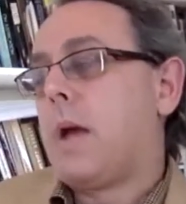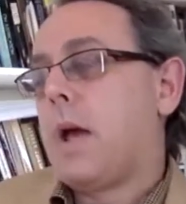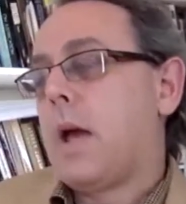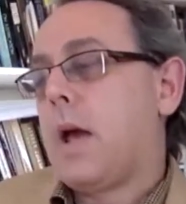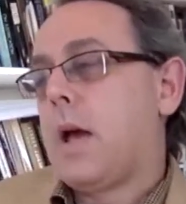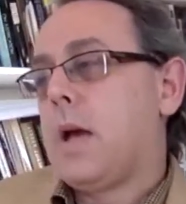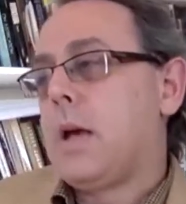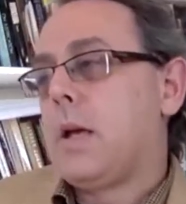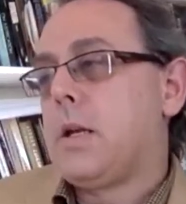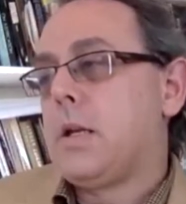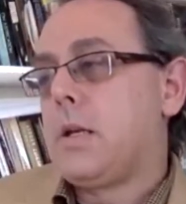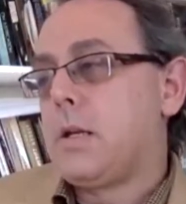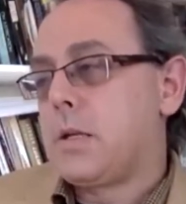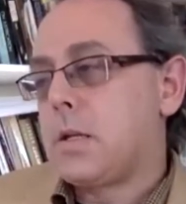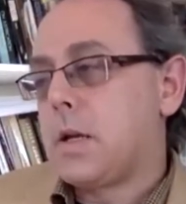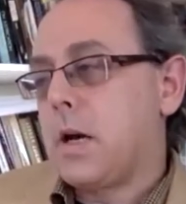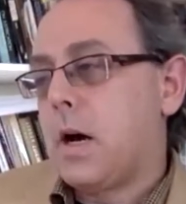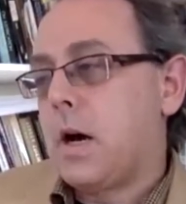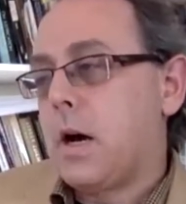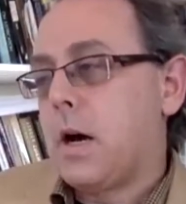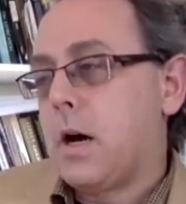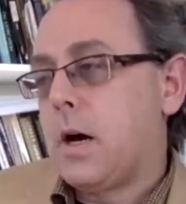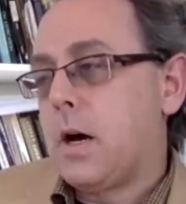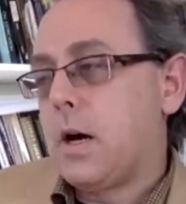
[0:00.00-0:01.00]

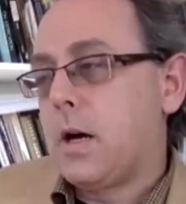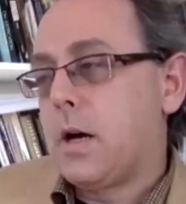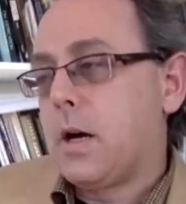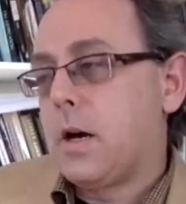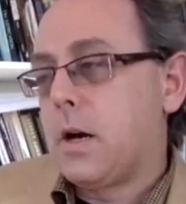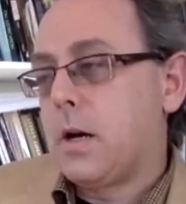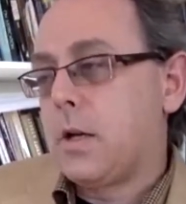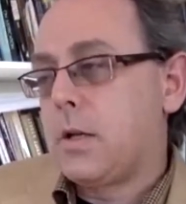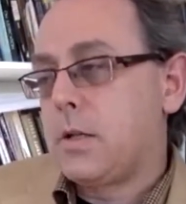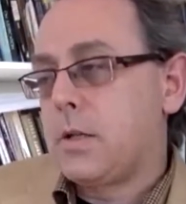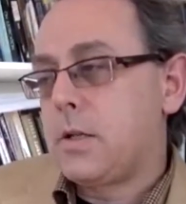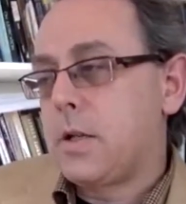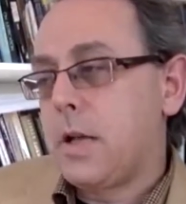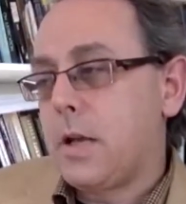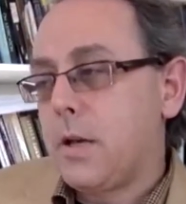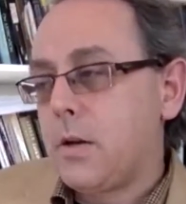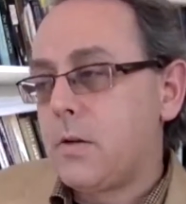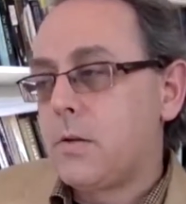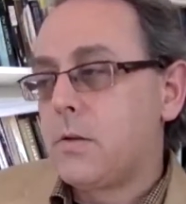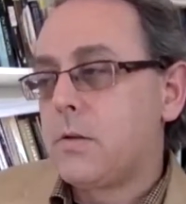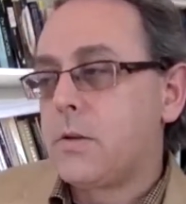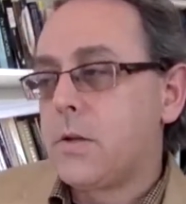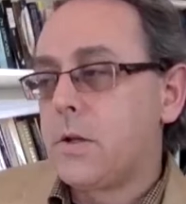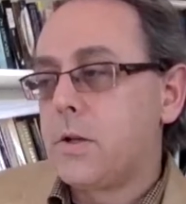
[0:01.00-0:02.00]

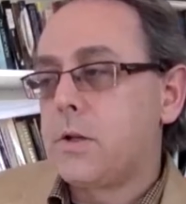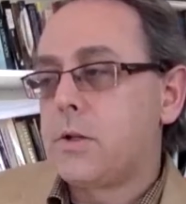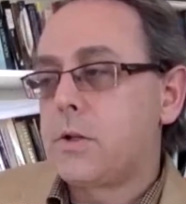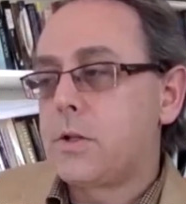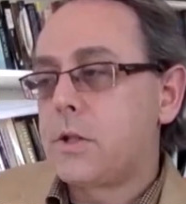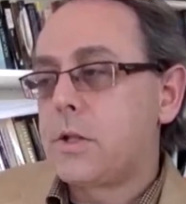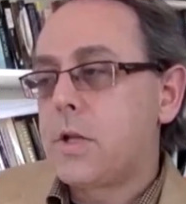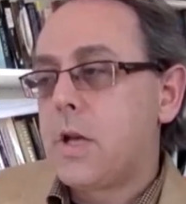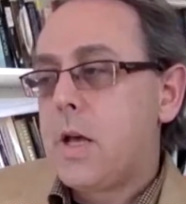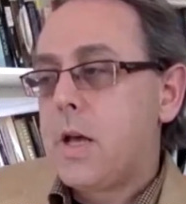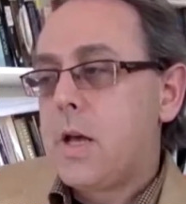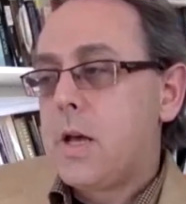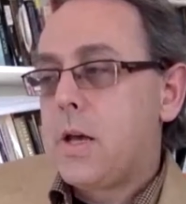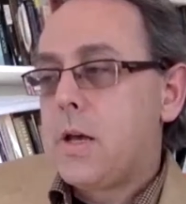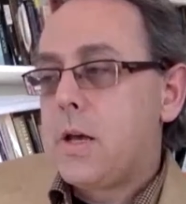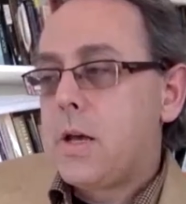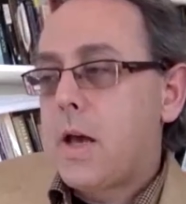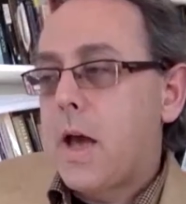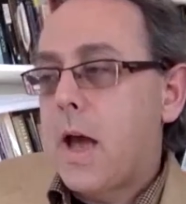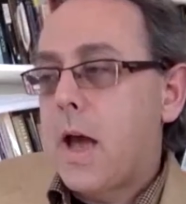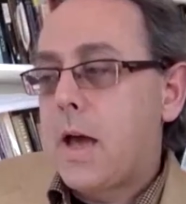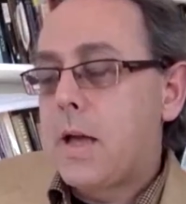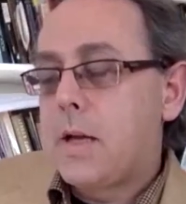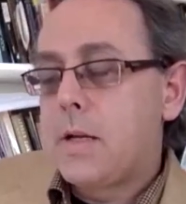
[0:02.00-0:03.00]
Until there's
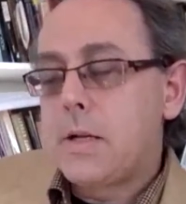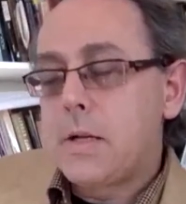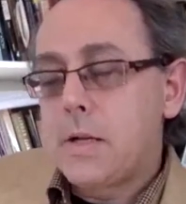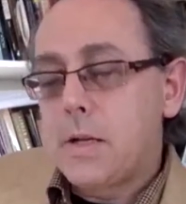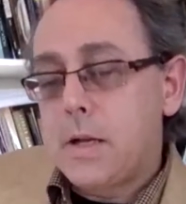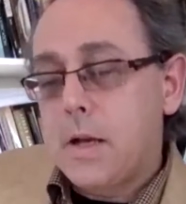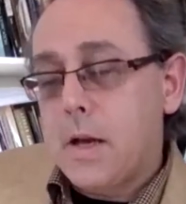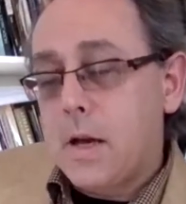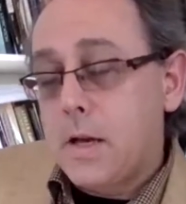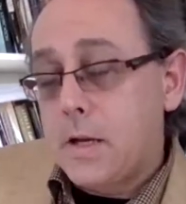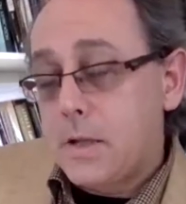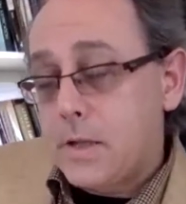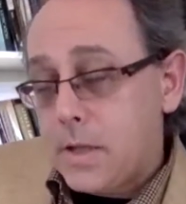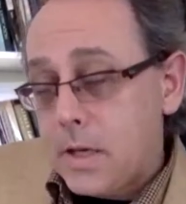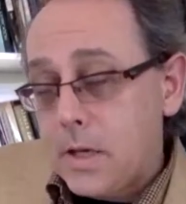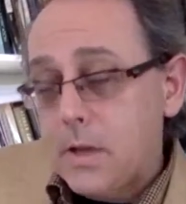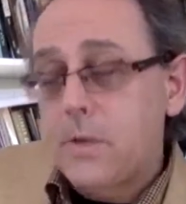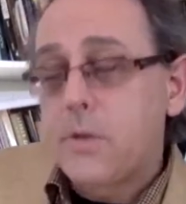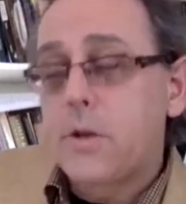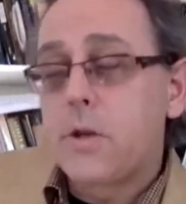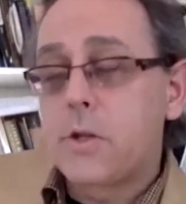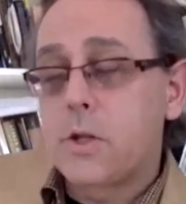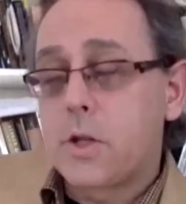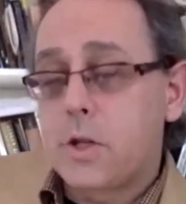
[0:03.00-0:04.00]
a
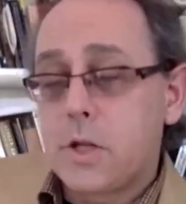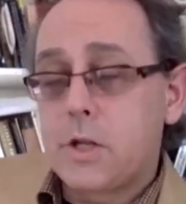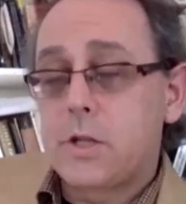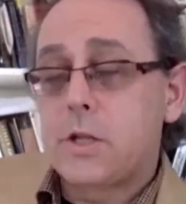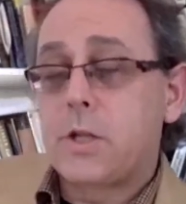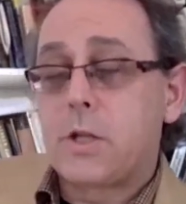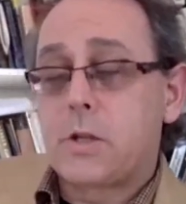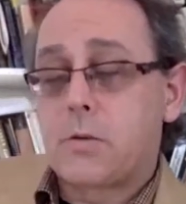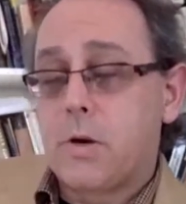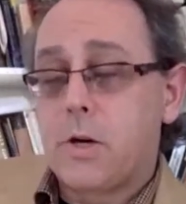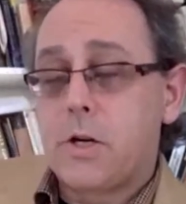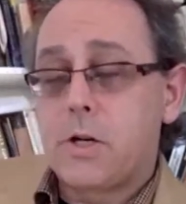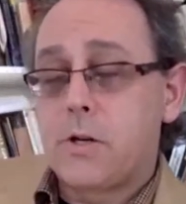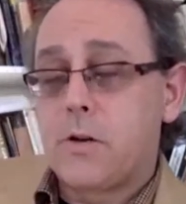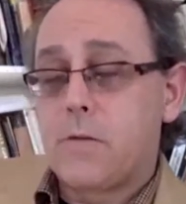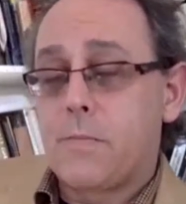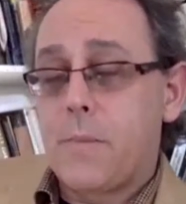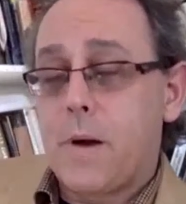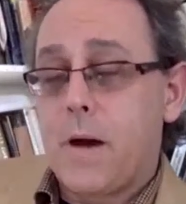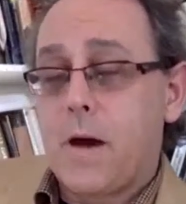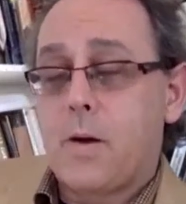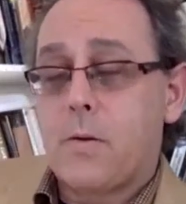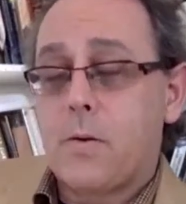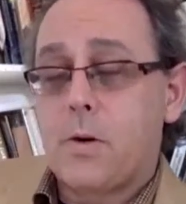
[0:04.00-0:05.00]
disintegration
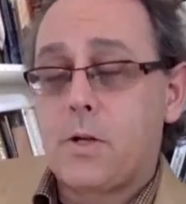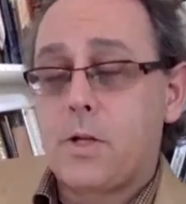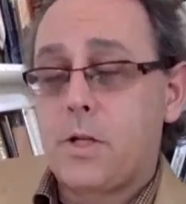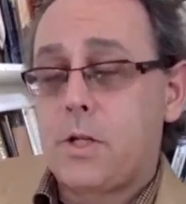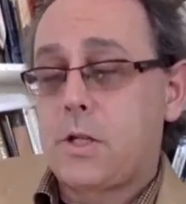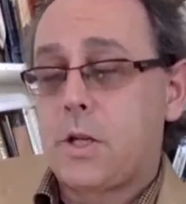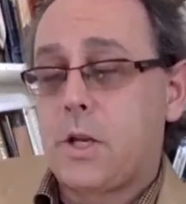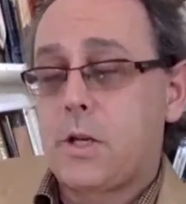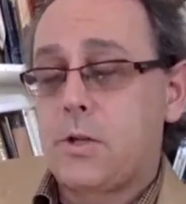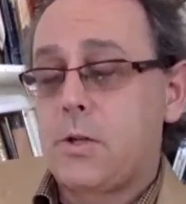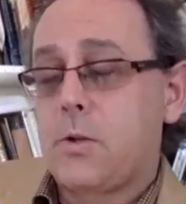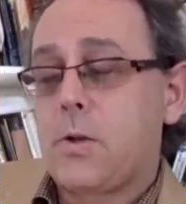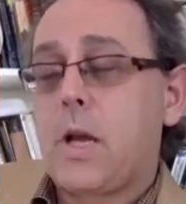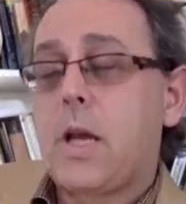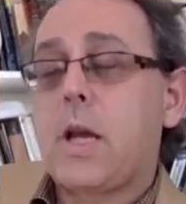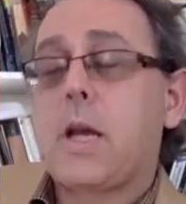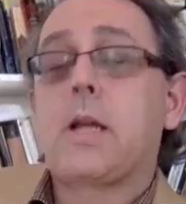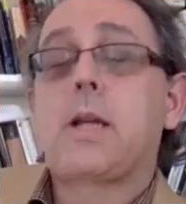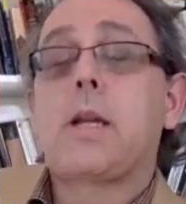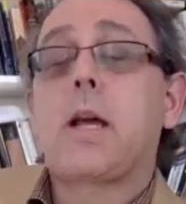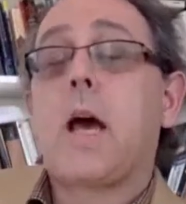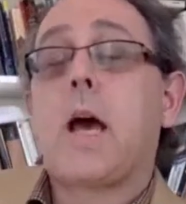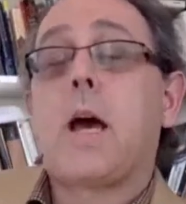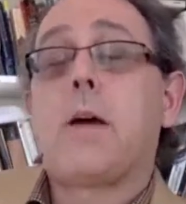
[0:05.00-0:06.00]
of power, she says you
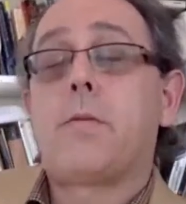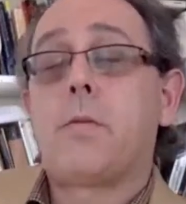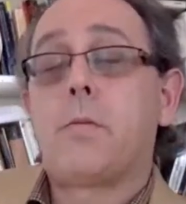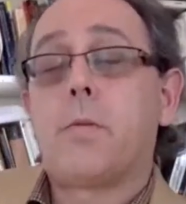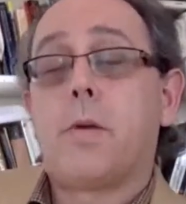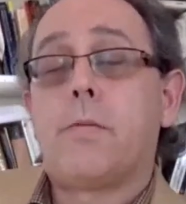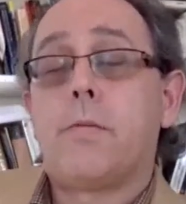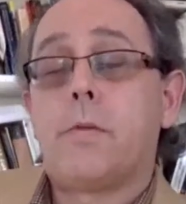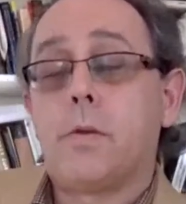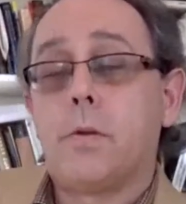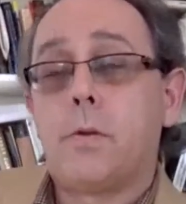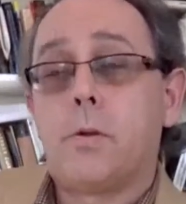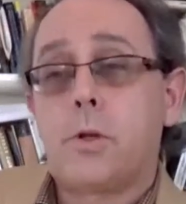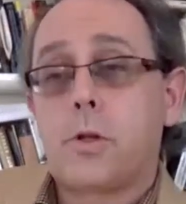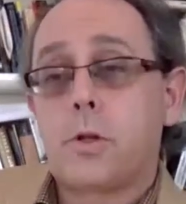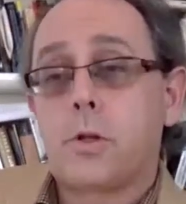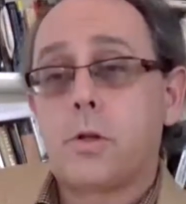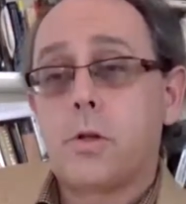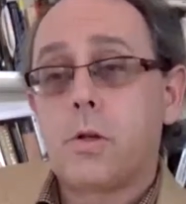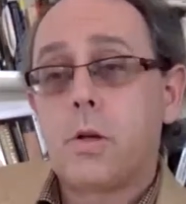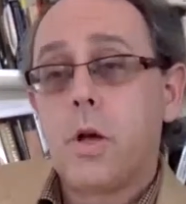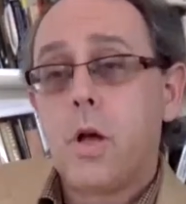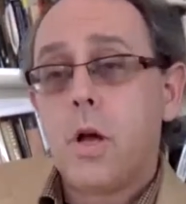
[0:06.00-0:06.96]
can't have a revolution.